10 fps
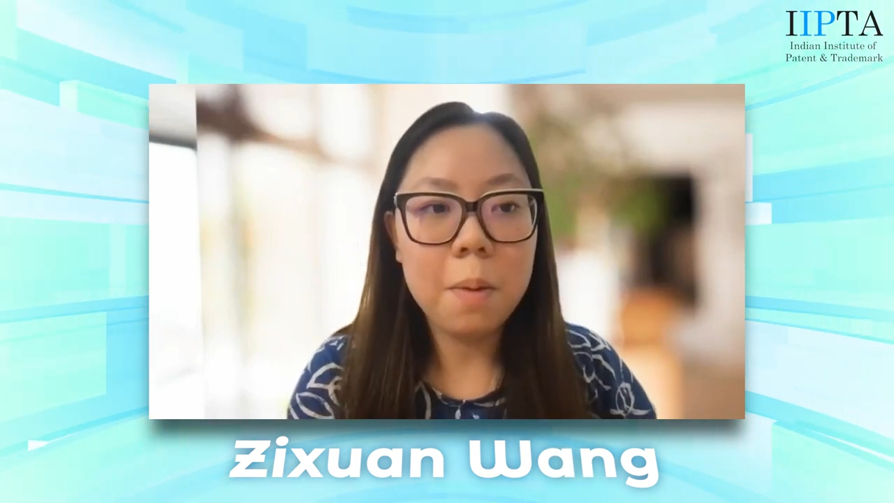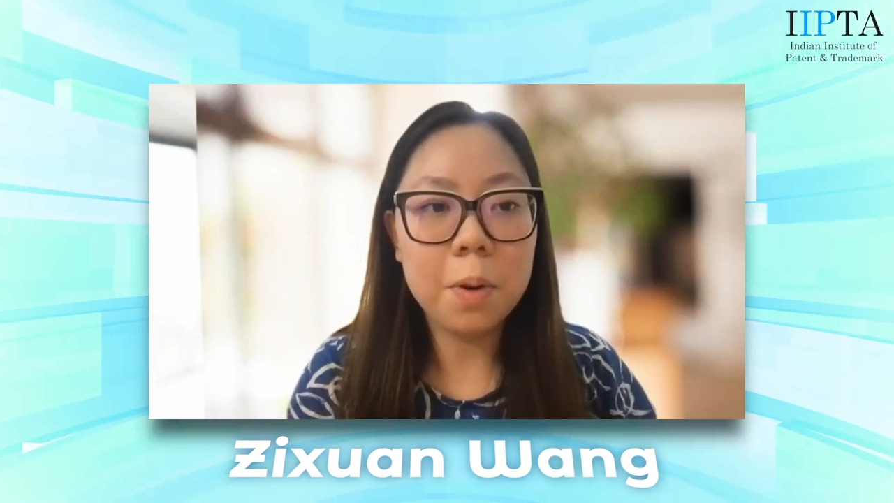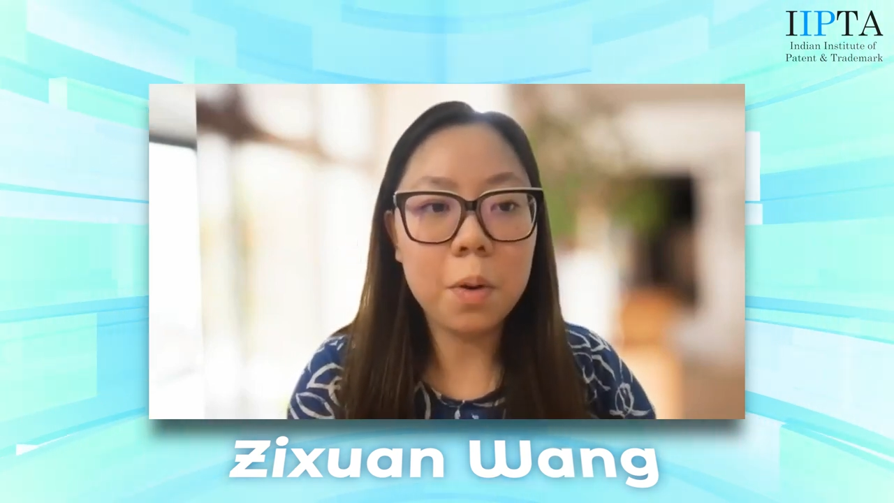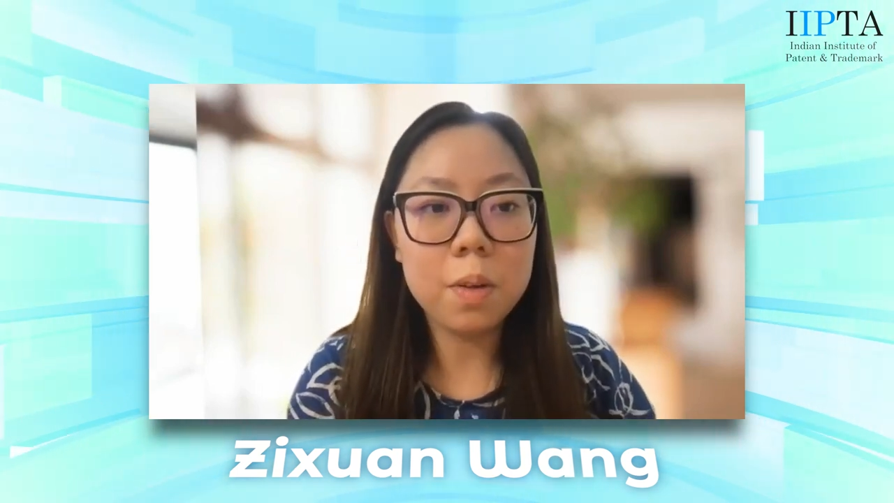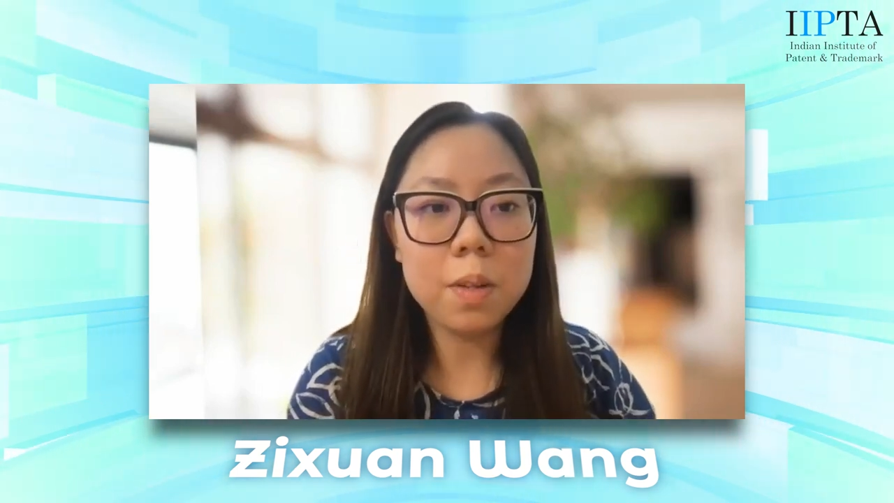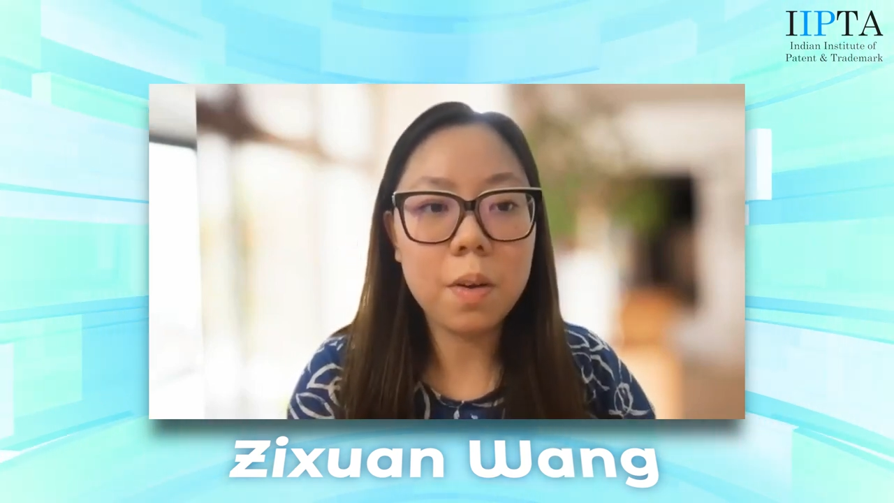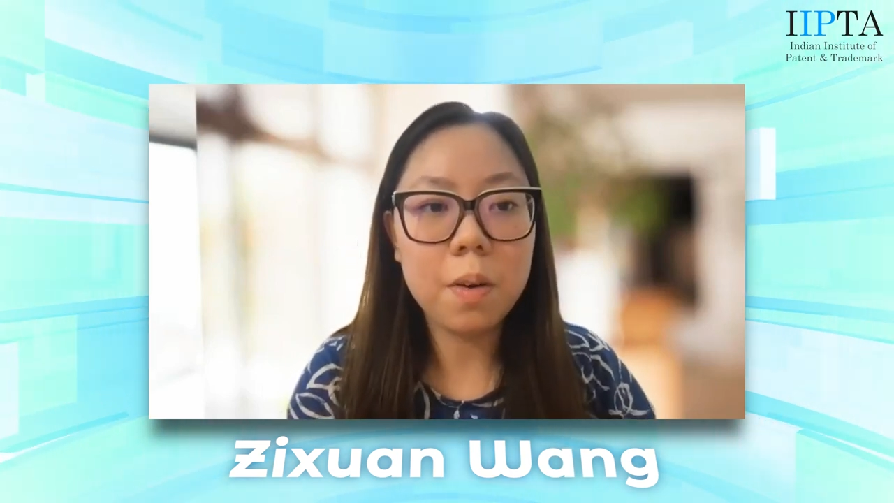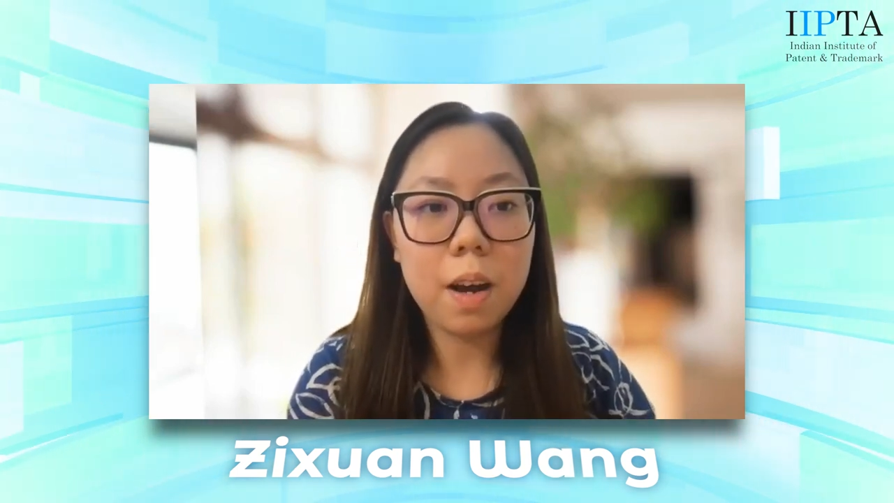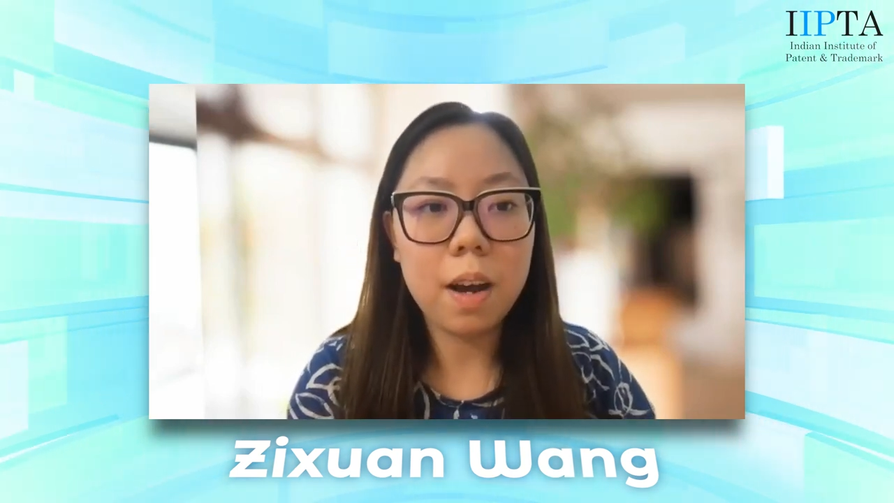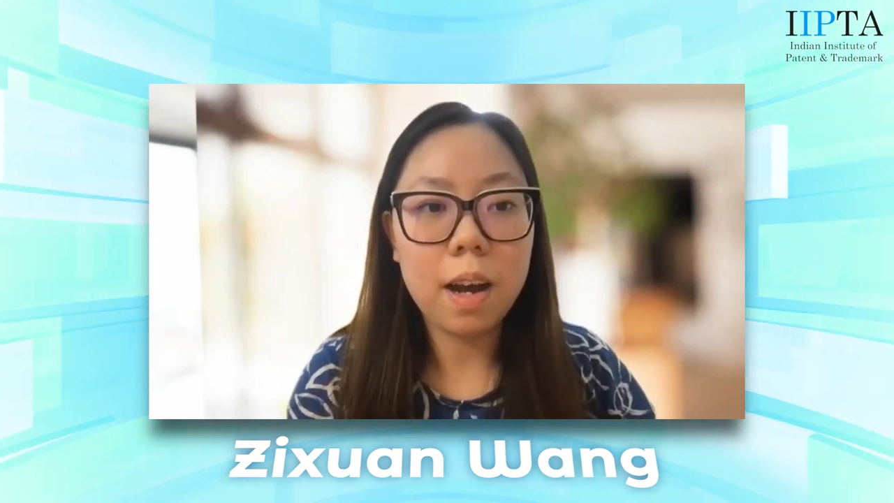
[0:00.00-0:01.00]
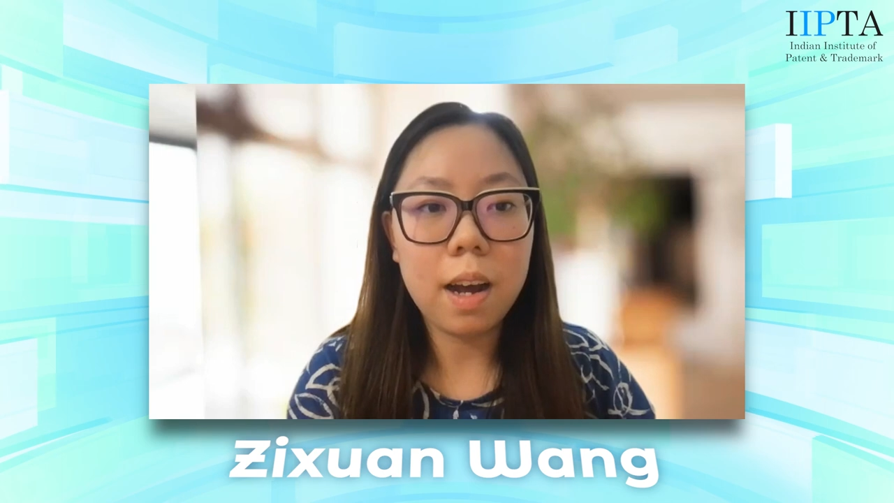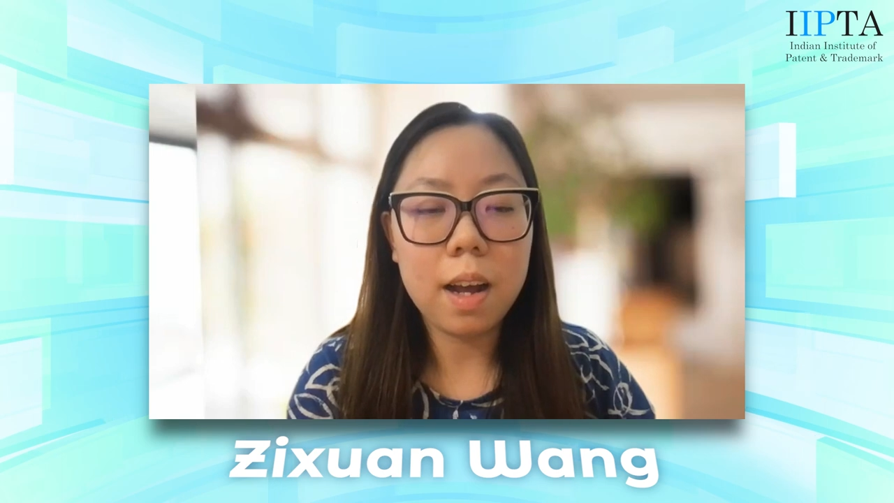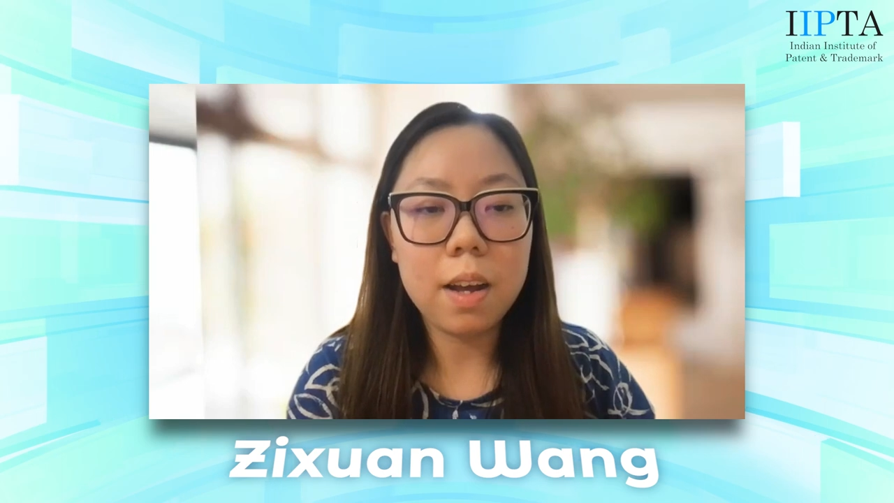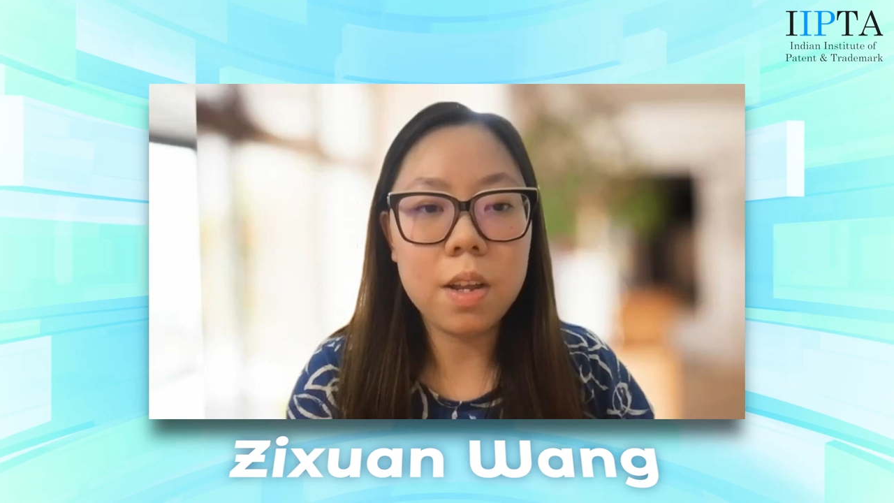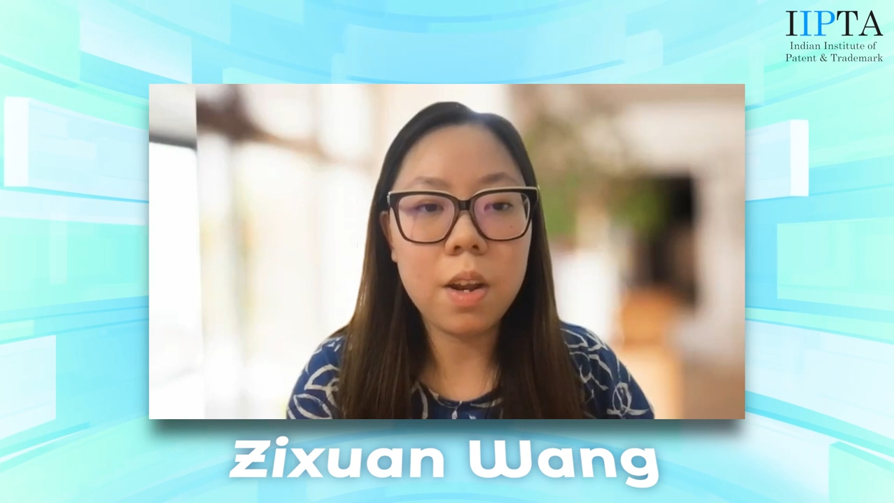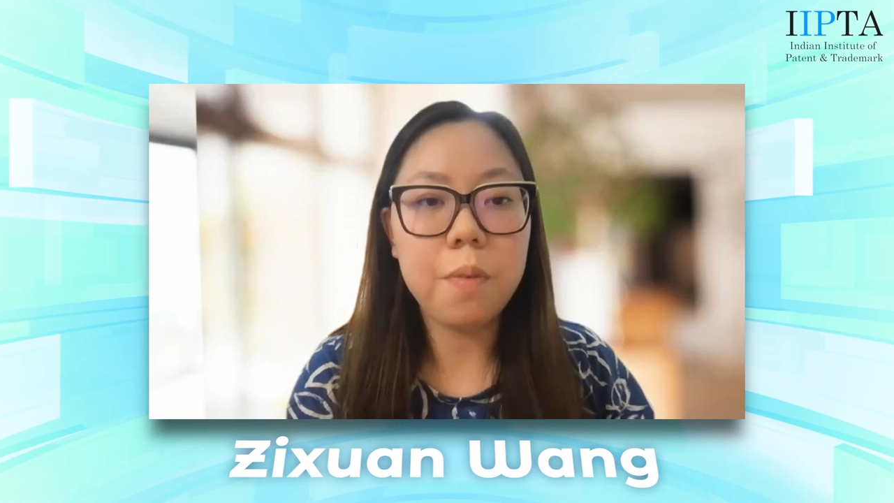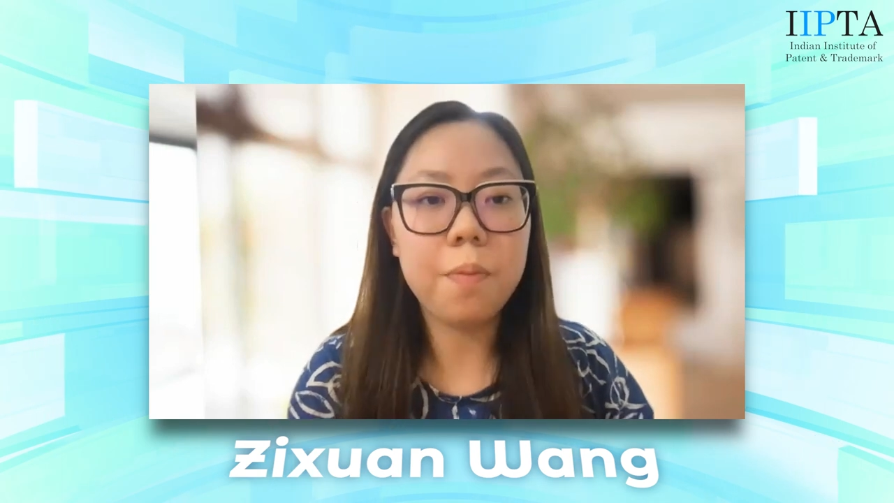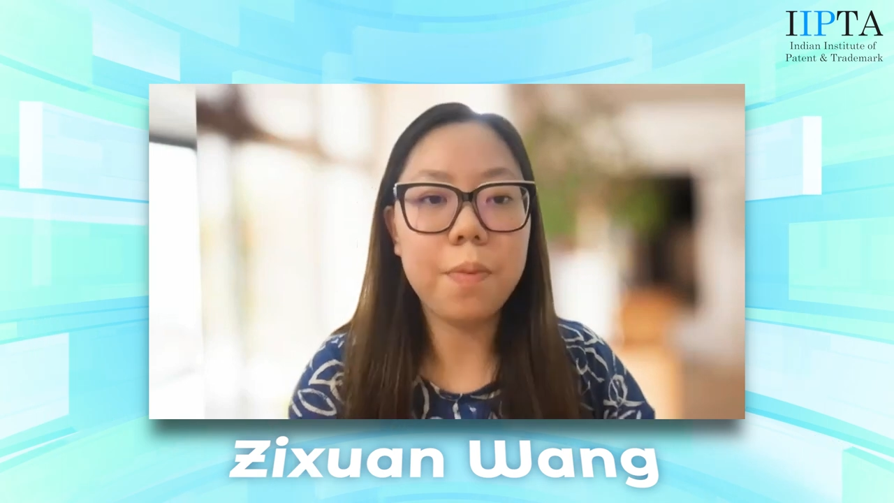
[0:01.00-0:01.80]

but also, you know,